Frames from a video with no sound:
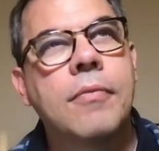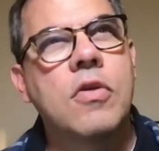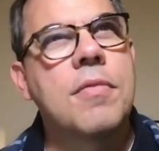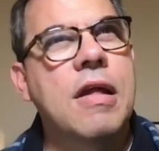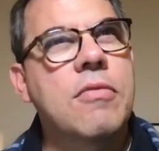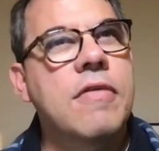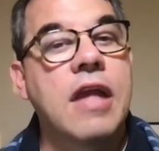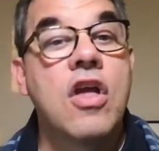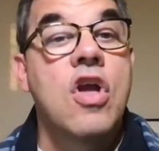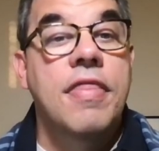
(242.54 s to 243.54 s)
the best way to
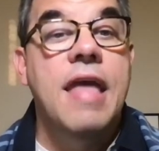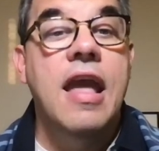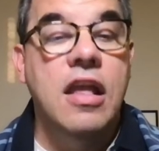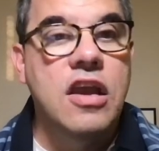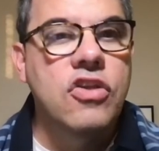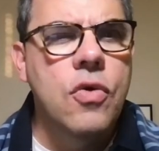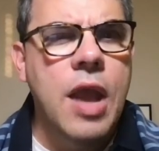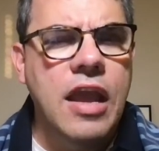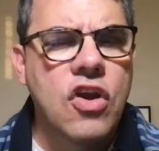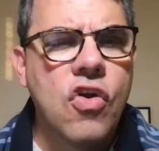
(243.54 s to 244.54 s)
say it? They could do
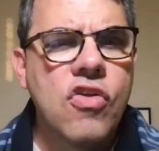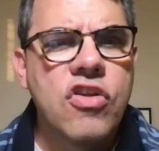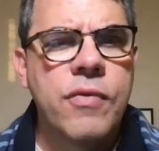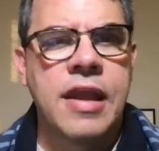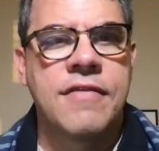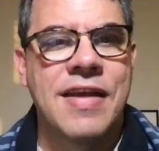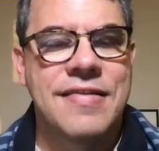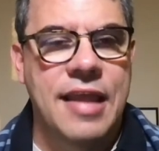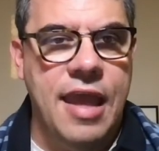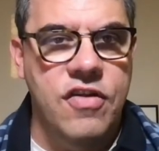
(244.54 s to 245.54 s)
a cursory
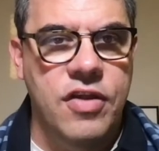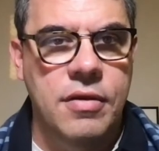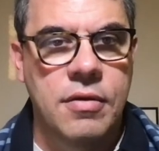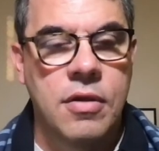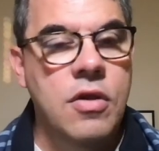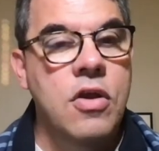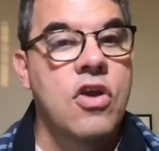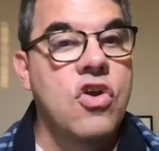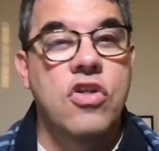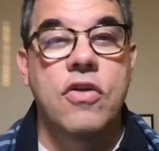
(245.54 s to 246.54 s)
investigation.
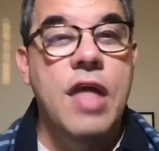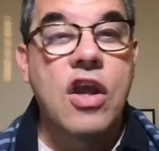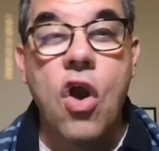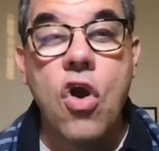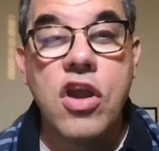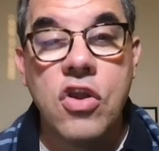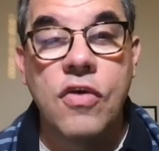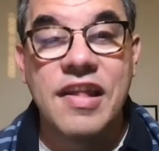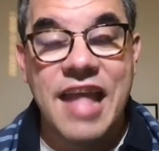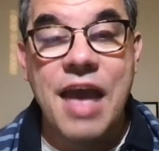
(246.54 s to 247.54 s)
So like, oh, you
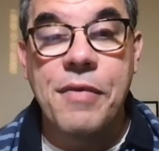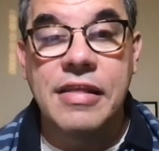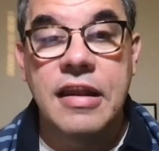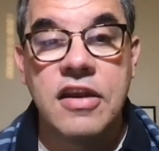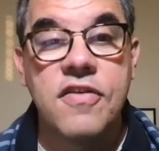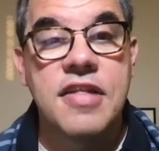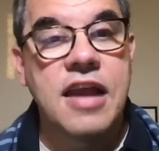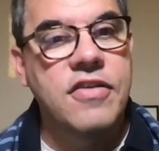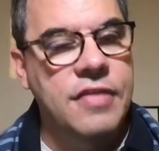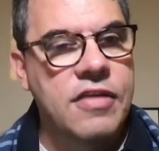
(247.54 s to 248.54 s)
know, this happened at an
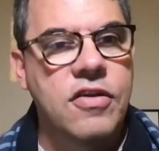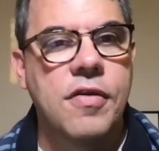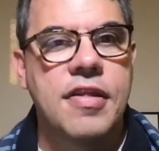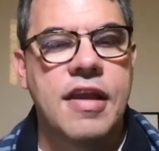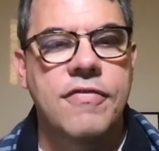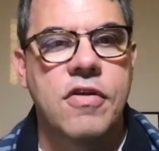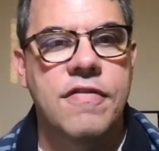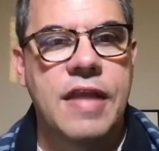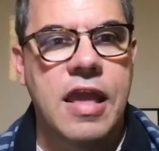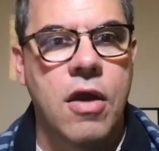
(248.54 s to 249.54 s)
intersection. Let's go see if
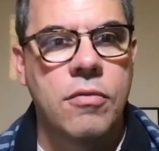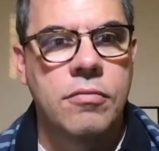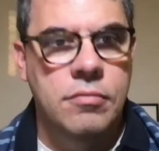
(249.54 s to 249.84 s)
there's video.